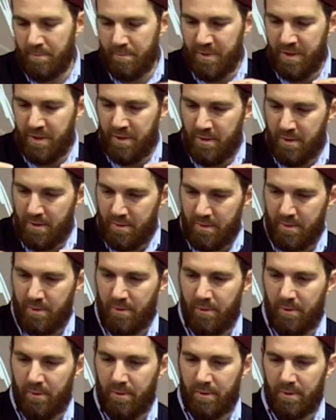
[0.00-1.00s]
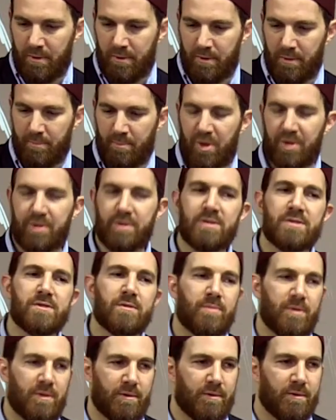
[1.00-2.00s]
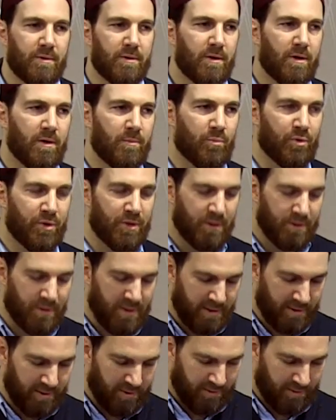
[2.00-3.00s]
be, a participant in bringing that